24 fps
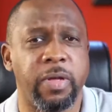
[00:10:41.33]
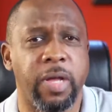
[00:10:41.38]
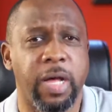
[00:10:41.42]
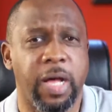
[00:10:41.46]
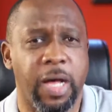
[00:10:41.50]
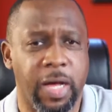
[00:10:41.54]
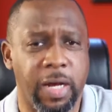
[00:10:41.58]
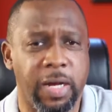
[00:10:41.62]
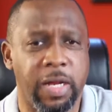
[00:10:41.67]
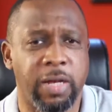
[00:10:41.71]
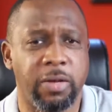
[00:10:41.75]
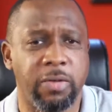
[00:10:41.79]

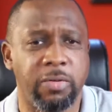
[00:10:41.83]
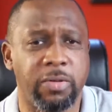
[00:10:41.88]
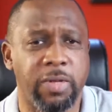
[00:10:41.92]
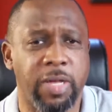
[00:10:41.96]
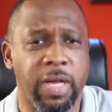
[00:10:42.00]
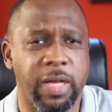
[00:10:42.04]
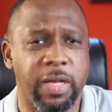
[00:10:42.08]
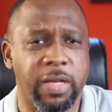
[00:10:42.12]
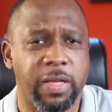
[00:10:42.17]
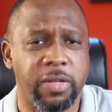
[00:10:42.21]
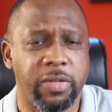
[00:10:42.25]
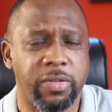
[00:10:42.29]

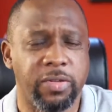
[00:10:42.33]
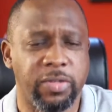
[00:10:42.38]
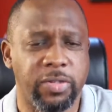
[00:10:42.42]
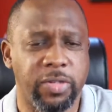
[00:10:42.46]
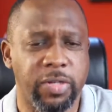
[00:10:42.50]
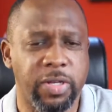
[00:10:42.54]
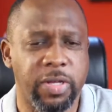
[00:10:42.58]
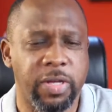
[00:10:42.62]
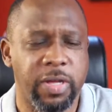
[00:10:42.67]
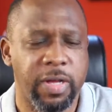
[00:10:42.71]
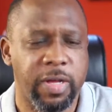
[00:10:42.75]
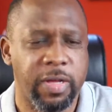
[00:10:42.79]
Hallelujah. You
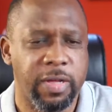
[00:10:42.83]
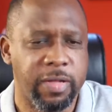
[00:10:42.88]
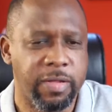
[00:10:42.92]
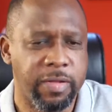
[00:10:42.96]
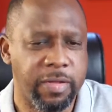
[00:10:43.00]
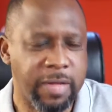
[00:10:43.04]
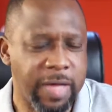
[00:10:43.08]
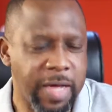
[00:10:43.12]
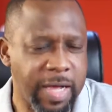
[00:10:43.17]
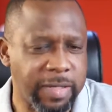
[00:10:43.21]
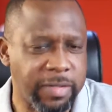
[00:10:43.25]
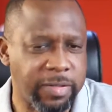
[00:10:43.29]
see,
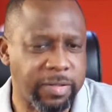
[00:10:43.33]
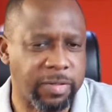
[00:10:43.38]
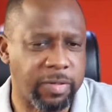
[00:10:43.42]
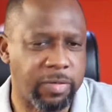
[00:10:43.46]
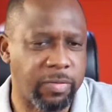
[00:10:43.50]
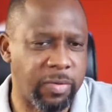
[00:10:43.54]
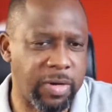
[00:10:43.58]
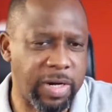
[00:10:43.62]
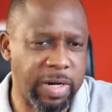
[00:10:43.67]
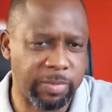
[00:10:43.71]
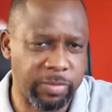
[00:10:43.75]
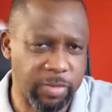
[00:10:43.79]

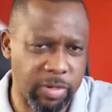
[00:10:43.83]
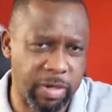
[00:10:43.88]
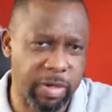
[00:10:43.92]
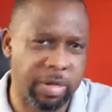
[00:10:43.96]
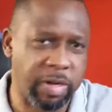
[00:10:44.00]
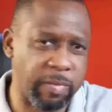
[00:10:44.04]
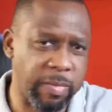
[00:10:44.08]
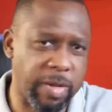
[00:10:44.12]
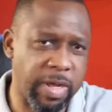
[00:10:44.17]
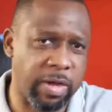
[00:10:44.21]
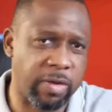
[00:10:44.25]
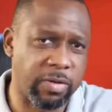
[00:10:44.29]
that's what I'm
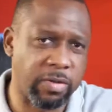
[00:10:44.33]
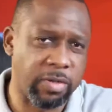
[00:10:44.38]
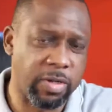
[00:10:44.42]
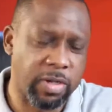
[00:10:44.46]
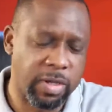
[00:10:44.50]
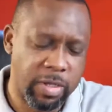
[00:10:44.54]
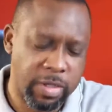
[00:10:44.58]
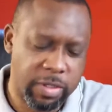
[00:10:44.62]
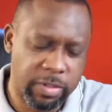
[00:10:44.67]
talking about.